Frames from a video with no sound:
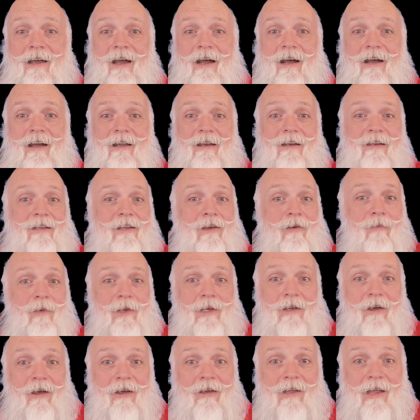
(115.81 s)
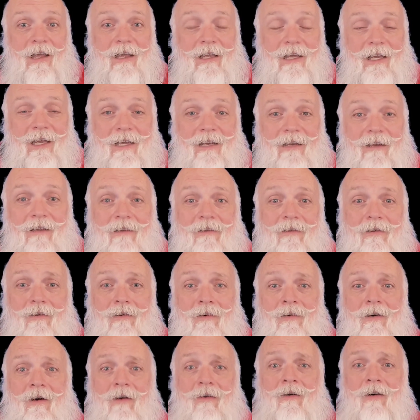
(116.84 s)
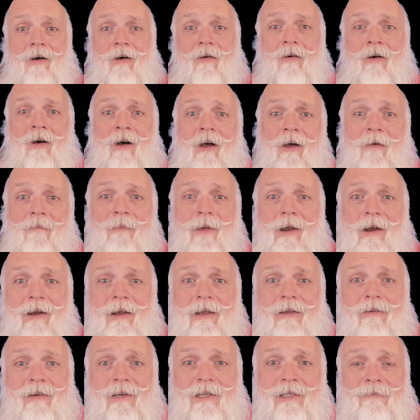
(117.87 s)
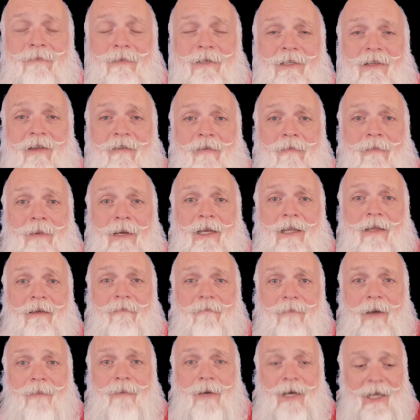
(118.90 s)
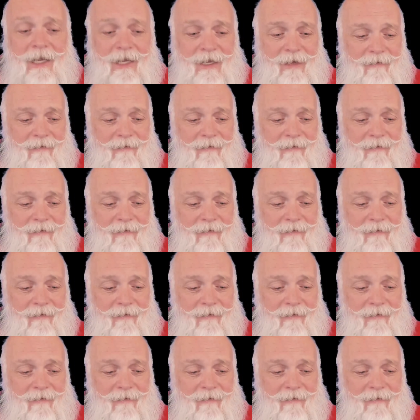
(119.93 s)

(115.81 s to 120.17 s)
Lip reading: Until we talk again, Merry Christmas, everybody. Bye-bye.